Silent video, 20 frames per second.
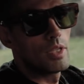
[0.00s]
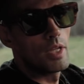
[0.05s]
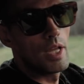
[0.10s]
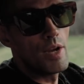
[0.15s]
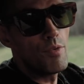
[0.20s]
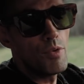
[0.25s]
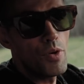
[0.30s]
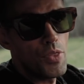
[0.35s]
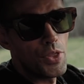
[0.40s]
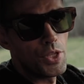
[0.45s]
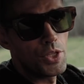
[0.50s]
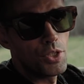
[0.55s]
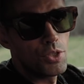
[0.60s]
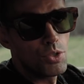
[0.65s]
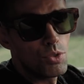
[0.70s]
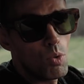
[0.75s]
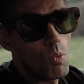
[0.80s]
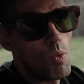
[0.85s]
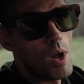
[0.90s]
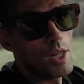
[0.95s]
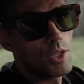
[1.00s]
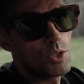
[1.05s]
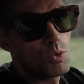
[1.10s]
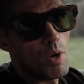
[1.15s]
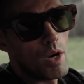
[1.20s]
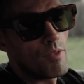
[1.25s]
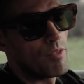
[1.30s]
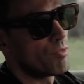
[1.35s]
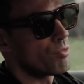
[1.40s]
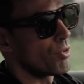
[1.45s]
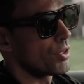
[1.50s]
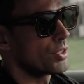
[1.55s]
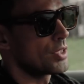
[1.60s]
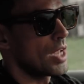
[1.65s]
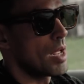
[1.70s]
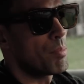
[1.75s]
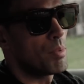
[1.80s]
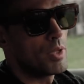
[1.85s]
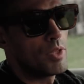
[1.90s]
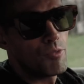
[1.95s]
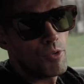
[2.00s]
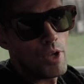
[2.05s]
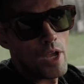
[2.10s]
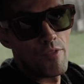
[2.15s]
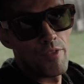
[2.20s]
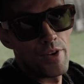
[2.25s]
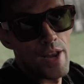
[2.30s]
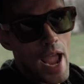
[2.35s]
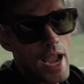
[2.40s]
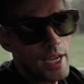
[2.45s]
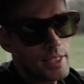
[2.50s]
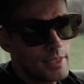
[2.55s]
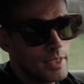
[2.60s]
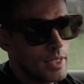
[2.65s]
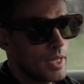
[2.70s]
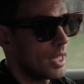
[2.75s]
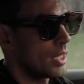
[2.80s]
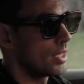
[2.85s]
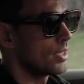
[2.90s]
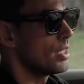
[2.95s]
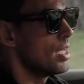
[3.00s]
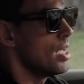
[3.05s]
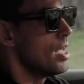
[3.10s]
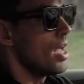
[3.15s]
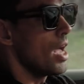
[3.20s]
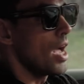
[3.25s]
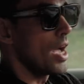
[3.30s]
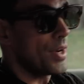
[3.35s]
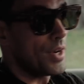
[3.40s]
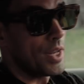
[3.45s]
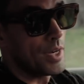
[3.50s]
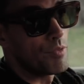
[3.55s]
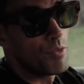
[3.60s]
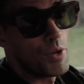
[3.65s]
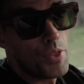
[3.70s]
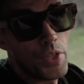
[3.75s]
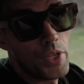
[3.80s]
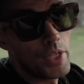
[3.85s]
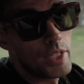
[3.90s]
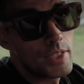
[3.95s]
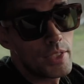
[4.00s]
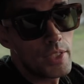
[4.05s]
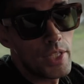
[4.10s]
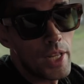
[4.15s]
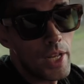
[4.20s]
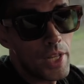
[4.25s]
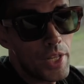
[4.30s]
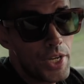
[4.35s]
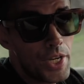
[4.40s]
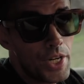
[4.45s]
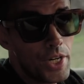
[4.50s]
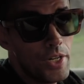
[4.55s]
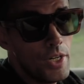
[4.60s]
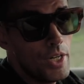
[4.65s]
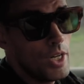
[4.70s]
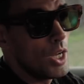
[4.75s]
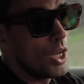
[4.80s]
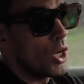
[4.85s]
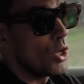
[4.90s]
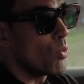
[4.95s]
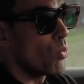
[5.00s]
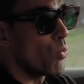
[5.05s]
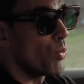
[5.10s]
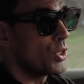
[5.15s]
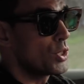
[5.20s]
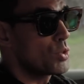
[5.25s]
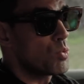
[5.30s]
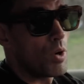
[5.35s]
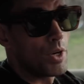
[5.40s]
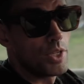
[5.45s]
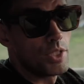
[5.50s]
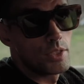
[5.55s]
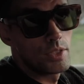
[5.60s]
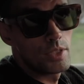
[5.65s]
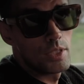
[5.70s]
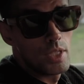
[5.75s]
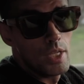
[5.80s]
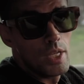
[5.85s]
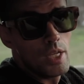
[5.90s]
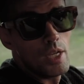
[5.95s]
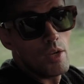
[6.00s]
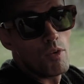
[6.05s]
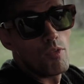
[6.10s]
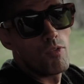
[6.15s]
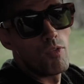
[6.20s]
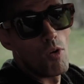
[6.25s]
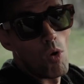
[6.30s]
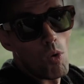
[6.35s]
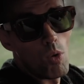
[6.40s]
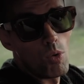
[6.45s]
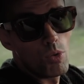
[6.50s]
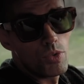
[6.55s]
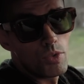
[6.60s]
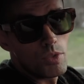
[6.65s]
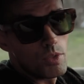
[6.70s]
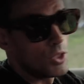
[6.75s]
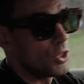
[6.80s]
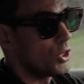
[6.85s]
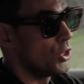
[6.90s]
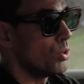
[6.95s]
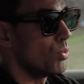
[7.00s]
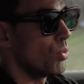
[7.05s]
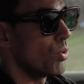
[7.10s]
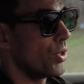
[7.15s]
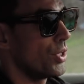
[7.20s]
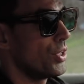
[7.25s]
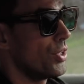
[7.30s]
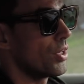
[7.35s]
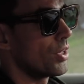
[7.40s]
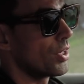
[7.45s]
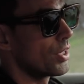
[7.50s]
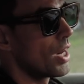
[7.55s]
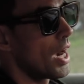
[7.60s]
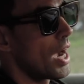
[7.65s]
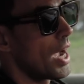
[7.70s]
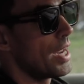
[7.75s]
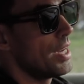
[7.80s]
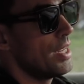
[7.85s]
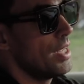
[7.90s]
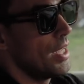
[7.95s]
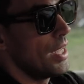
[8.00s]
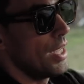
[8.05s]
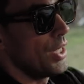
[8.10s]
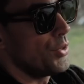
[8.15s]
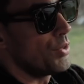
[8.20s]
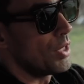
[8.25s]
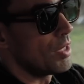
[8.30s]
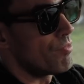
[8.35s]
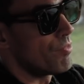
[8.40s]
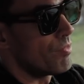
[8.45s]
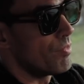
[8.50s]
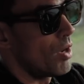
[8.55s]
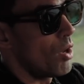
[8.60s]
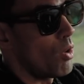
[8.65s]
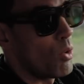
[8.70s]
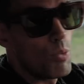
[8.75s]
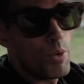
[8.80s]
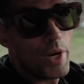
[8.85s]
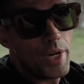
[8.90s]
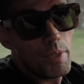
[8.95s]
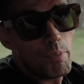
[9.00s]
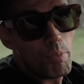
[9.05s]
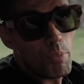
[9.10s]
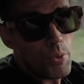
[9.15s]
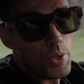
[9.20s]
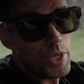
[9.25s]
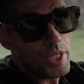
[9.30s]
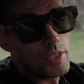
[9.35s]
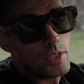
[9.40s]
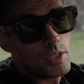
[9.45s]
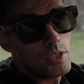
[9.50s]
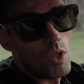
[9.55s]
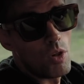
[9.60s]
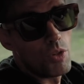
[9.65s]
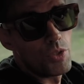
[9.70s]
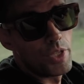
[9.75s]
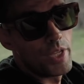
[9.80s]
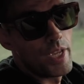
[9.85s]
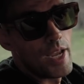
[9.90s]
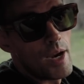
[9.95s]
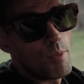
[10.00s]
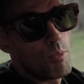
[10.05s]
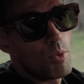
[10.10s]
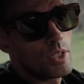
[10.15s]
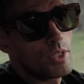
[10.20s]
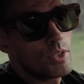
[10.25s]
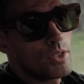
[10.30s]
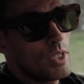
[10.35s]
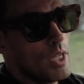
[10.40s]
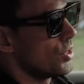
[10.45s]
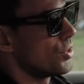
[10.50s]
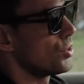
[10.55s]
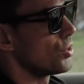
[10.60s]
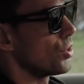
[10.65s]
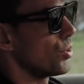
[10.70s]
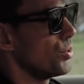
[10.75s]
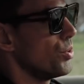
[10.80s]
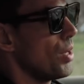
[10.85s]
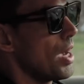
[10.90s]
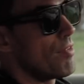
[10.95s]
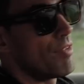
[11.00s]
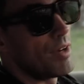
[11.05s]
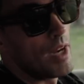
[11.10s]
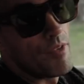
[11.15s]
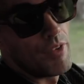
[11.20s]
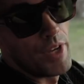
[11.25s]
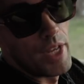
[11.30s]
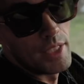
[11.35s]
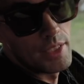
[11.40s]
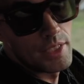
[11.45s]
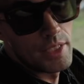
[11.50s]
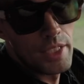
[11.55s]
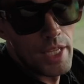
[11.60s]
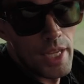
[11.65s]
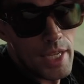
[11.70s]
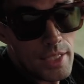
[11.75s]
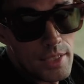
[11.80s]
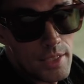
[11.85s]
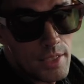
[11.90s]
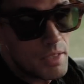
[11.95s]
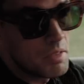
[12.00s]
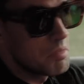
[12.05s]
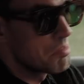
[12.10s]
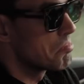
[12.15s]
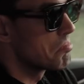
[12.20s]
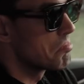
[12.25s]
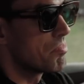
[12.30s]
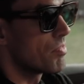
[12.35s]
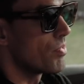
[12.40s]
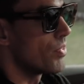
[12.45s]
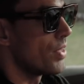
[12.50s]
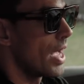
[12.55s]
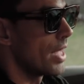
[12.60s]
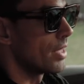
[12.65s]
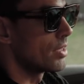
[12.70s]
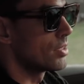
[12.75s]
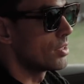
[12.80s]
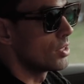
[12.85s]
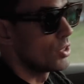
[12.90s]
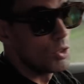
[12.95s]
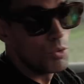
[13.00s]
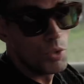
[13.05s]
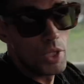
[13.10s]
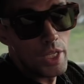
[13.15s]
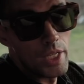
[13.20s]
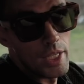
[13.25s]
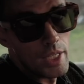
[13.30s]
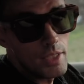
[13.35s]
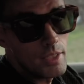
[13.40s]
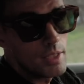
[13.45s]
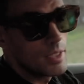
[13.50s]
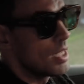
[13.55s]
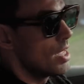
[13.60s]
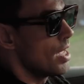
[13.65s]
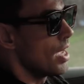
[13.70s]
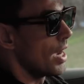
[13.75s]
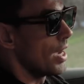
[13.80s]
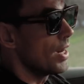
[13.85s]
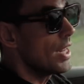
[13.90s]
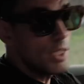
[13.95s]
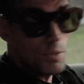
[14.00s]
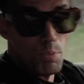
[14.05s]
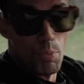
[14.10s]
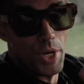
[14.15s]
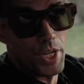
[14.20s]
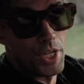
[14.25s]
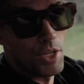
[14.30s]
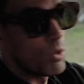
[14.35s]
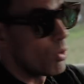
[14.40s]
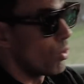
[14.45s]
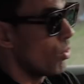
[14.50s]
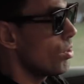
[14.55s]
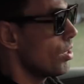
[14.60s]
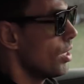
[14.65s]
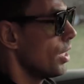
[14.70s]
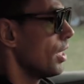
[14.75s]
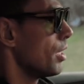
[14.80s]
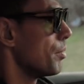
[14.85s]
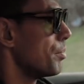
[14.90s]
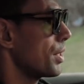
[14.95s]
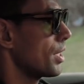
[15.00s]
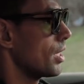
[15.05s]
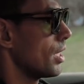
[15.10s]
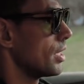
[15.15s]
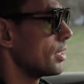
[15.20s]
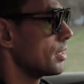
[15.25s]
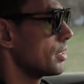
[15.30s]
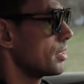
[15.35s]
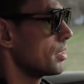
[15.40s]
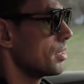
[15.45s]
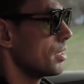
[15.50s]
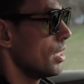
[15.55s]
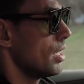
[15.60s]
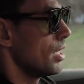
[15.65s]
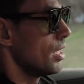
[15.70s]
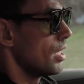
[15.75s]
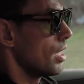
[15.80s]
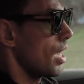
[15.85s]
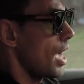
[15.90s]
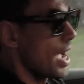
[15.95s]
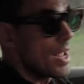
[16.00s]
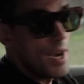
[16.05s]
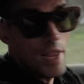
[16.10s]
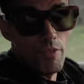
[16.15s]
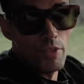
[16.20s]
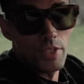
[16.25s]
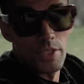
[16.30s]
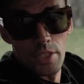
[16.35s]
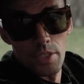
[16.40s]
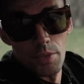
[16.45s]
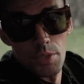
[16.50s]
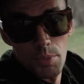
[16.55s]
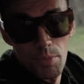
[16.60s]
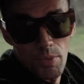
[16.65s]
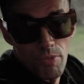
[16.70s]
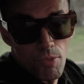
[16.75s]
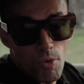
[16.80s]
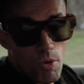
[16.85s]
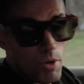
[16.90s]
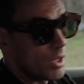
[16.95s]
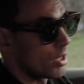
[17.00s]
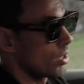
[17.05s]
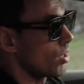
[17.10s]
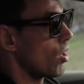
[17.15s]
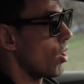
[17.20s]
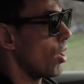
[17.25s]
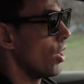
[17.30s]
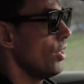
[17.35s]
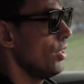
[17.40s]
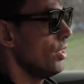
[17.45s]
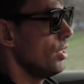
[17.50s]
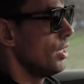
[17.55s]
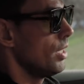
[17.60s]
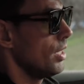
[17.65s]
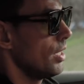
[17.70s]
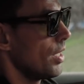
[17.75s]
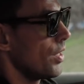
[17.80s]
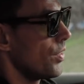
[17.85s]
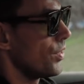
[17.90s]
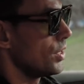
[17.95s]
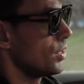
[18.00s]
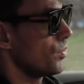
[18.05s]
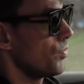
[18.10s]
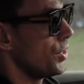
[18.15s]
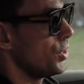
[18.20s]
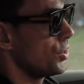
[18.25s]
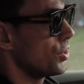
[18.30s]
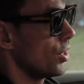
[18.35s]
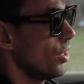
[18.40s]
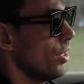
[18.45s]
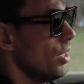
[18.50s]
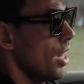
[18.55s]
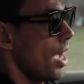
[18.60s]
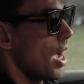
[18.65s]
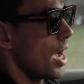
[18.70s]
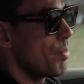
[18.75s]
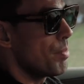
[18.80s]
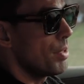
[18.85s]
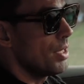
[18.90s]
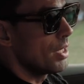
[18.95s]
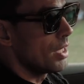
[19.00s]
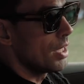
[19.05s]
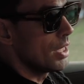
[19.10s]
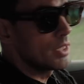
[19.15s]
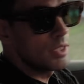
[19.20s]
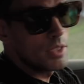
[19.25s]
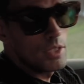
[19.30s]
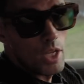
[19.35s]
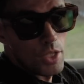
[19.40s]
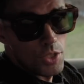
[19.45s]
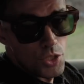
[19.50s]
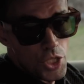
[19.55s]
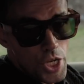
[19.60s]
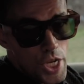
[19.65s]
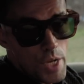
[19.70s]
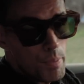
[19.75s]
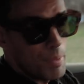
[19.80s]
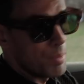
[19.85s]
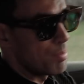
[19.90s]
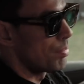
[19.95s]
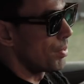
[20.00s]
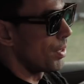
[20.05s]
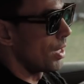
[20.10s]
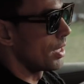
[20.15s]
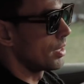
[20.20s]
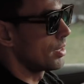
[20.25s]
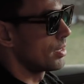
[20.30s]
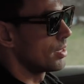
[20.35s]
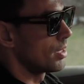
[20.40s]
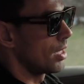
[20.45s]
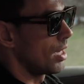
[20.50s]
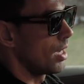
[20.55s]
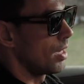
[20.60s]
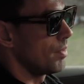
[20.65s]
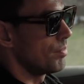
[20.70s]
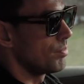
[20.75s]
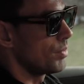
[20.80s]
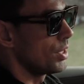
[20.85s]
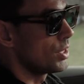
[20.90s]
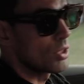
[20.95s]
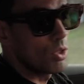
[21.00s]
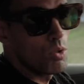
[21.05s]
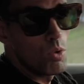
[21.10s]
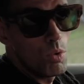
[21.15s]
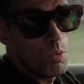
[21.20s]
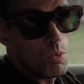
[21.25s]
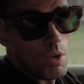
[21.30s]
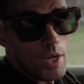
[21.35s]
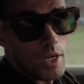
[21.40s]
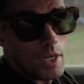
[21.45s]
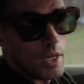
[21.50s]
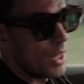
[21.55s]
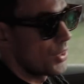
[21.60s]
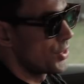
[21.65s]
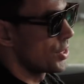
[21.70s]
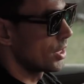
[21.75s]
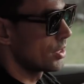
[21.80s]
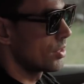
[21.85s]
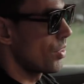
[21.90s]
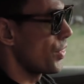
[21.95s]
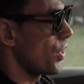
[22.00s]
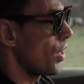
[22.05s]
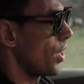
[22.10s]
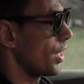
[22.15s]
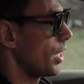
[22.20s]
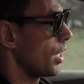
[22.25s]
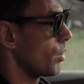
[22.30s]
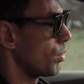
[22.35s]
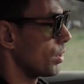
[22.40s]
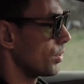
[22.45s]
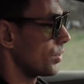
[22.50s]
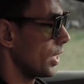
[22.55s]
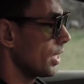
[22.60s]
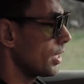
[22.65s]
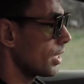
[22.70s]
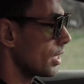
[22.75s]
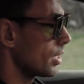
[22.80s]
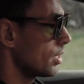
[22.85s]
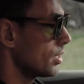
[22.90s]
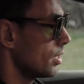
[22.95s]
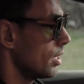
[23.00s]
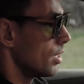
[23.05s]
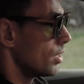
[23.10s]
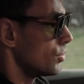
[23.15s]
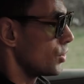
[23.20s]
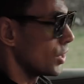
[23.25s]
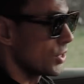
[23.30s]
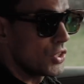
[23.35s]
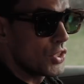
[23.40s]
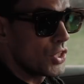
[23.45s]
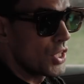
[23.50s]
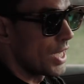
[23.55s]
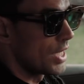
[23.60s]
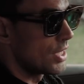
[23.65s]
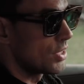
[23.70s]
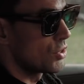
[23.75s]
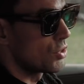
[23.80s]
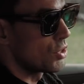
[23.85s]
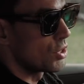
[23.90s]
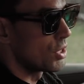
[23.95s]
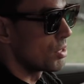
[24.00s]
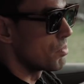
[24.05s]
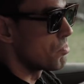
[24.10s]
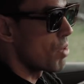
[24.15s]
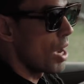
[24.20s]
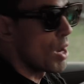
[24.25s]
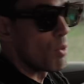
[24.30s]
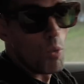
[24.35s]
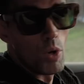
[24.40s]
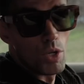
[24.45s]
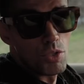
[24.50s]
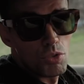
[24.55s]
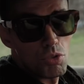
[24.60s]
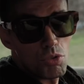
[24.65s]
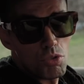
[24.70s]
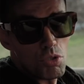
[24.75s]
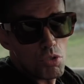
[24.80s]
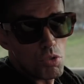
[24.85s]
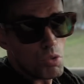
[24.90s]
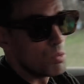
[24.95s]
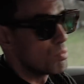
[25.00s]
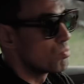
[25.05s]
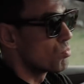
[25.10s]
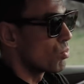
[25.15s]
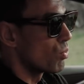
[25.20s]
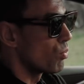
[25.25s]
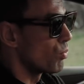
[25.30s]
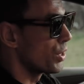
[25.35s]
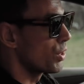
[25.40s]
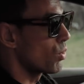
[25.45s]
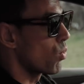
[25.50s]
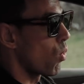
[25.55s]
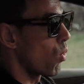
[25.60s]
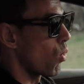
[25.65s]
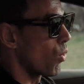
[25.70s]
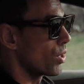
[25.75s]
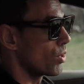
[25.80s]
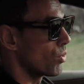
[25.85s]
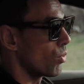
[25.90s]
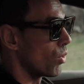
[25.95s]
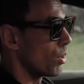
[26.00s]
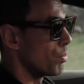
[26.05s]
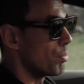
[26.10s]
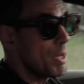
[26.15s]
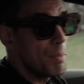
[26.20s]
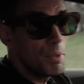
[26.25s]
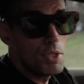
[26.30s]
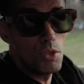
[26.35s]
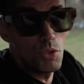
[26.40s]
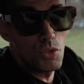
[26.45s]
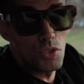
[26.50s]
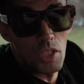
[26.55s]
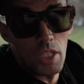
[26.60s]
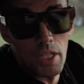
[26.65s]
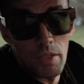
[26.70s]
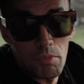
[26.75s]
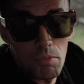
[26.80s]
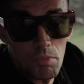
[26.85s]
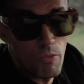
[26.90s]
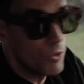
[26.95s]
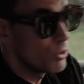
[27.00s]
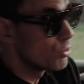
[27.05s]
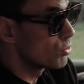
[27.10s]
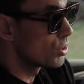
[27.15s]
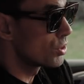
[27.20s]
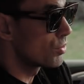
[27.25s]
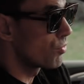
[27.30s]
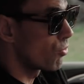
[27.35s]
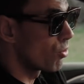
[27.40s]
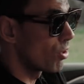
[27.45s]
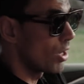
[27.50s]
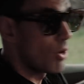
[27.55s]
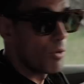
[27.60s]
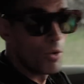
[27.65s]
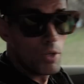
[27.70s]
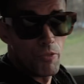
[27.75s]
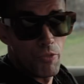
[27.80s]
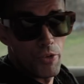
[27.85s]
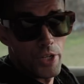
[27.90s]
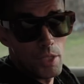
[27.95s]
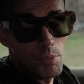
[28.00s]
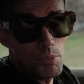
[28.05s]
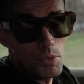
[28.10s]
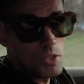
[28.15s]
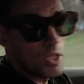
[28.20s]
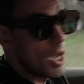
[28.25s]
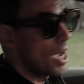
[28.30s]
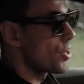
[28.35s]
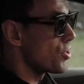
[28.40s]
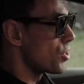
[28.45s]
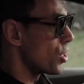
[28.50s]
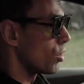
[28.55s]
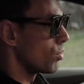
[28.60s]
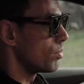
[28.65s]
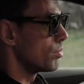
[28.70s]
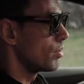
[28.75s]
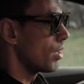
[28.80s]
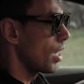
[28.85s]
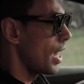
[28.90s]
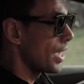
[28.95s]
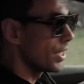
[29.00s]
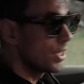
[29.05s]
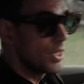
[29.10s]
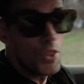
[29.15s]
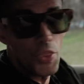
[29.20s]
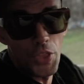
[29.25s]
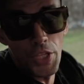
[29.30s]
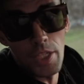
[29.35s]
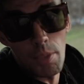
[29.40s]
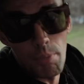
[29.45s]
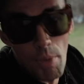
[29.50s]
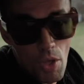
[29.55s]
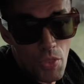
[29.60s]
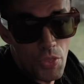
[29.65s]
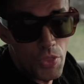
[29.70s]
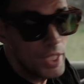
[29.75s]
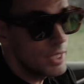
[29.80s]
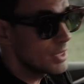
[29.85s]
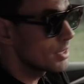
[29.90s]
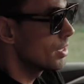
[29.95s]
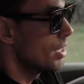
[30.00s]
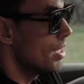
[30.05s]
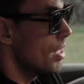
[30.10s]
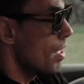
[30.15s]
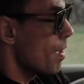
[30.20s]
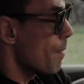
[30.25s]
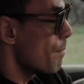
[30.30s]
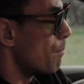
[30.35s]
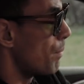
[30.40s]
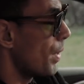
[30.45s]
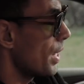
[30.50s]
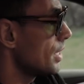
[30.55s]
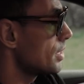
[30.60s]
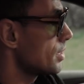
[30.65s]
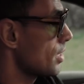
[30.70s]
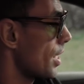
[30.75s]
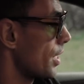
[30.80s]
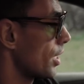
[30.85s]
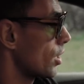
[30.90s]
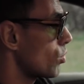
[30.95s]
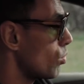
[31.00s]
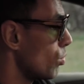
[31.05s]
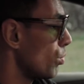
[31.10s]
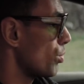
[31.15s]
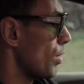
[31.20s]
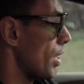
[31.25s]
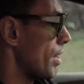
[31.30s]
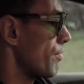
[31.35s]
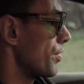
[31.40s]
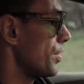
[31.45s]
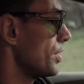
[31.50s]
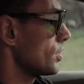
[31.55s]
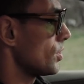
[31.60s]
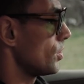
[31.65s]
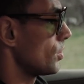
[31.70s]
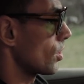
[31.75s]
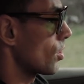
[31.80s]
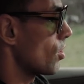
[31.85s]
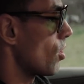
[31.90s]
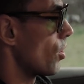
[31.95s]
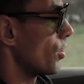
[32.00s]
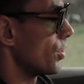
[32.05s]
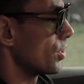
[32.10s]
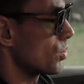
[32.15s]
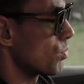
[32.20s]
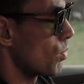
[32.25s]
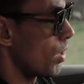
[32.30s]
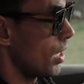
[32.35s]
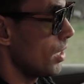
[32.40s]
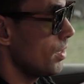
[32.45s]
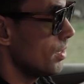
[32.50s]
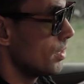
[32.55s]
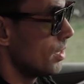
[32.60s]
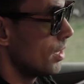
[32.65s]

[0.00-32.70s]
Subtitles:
everything you do while driving. For example, if you have an accident and that everything is clear, which one is fault, you or the other guy, you have already pre-installed the cameras, so you have an evidence in case that you need it. And that's pretty cool because I never seen this before in a car, this feature. I mean, it's not cheap, but it's a cool one, and I just thought I will take it just in case I want to record or maybe use the footage for our films. I don't know, I didn't think about this, but it's kind of cool to have this in the car as well.